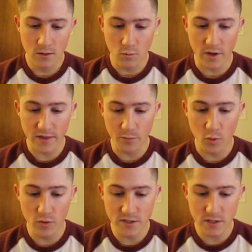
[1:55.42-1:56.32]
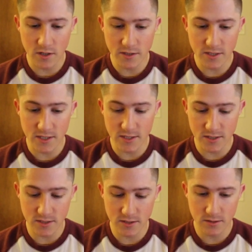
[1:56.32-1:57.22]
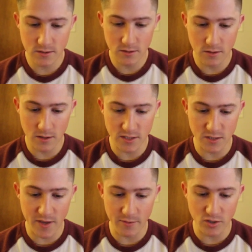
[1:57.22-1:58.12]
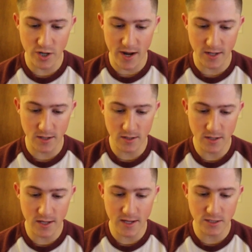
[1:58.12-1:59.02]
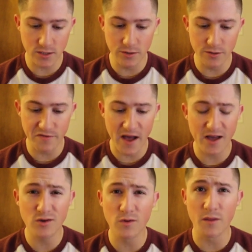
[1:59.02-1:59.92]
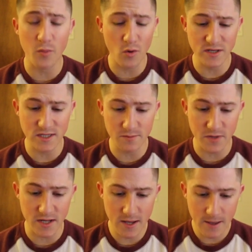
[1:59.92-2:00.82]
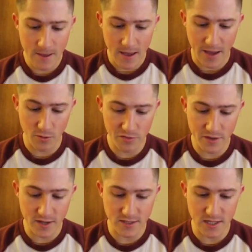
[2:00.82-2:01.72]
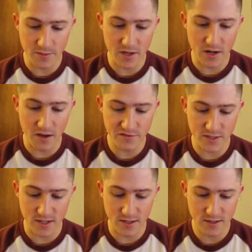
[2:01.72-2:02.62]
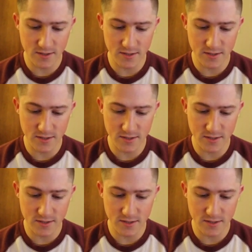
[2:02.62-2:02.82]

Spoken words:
We'll get the poison onto his baby dragon. He gets good value on the poison, but I don't think it's going to be enough to